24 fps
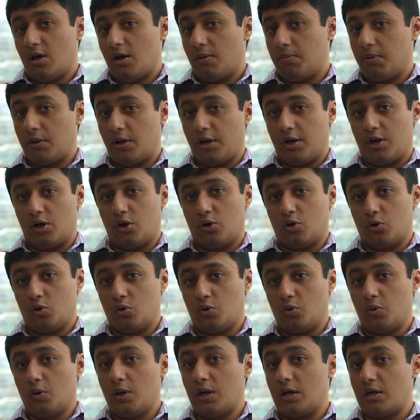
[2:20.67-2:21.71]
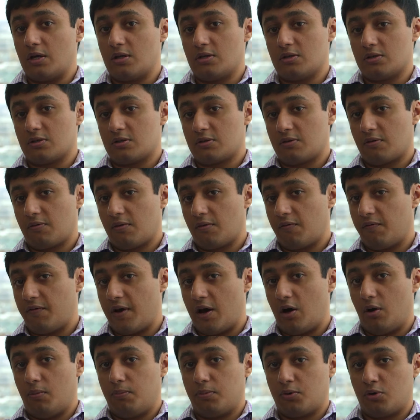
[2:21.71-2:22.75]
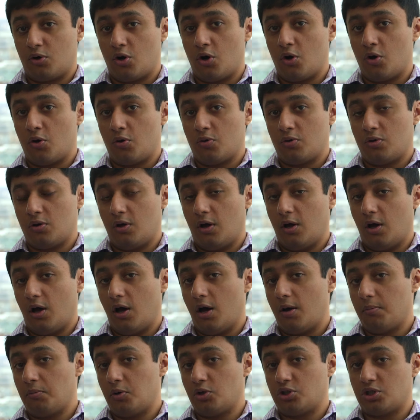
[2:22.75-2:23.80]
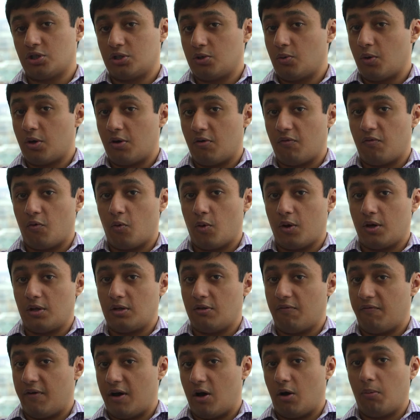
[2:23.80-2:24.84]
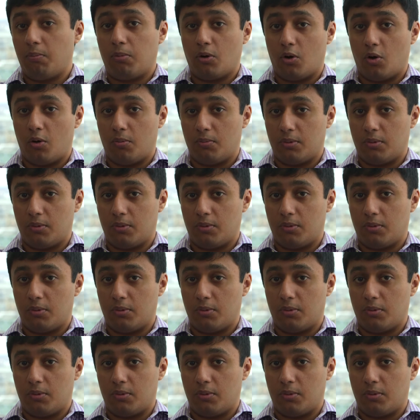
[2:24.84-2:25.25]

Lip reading: a player who is foul prone, you generally want to avoid the foul prone